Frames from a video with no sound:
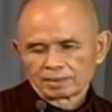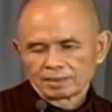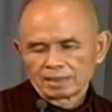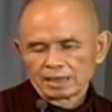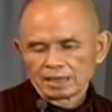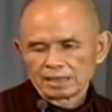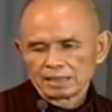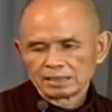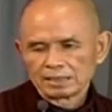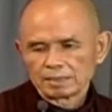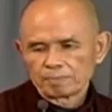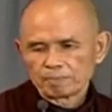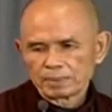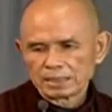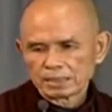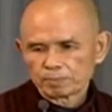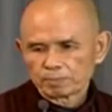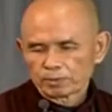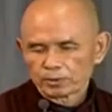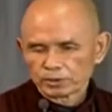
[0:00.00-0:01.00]
That is a
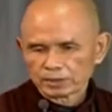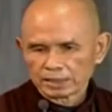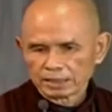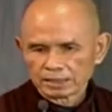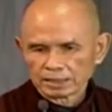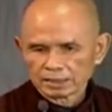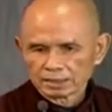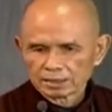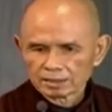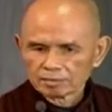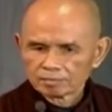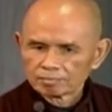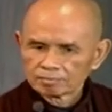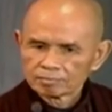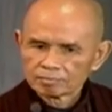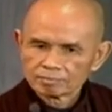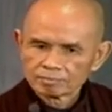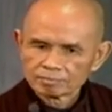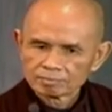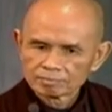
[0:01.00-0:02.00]
peace process.
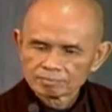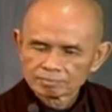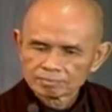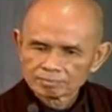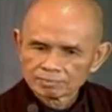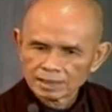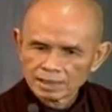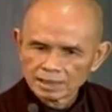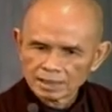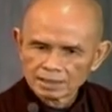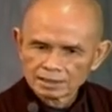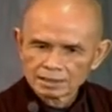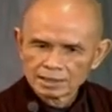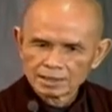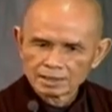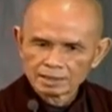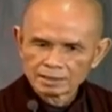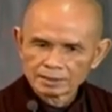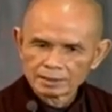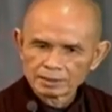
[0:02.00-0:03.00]
That is
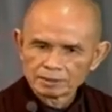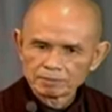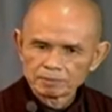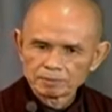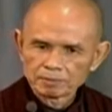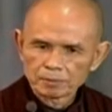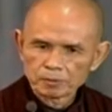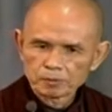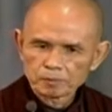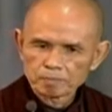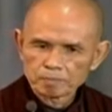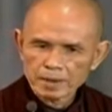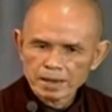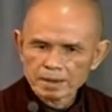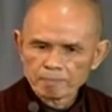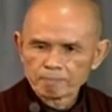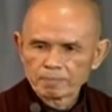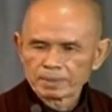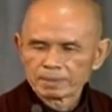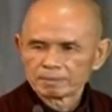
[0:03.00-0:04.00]
the real
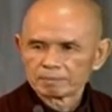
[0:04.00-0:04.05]
roadmap.